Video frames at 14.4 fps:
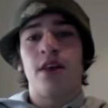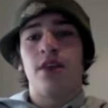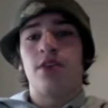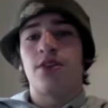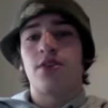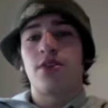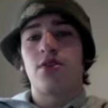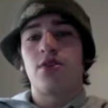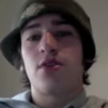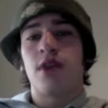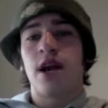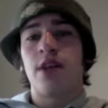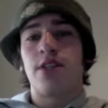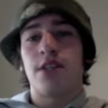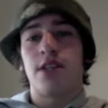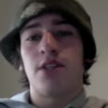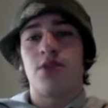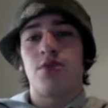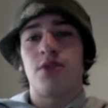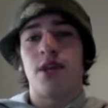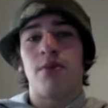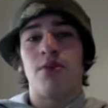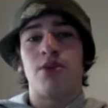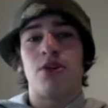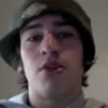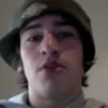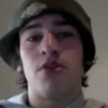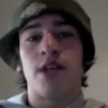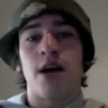There's also a rising issue with how much
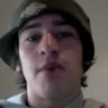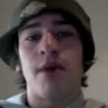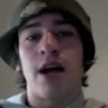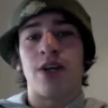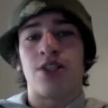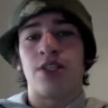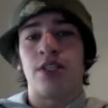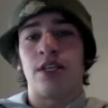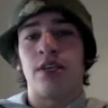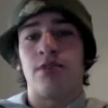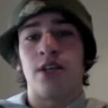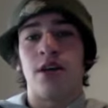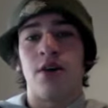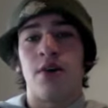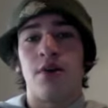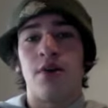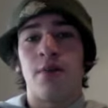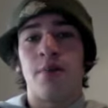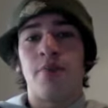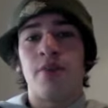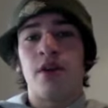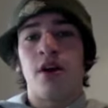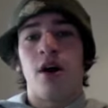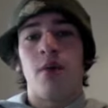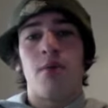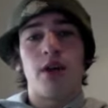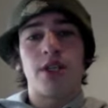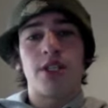OSAP actually gives out. On March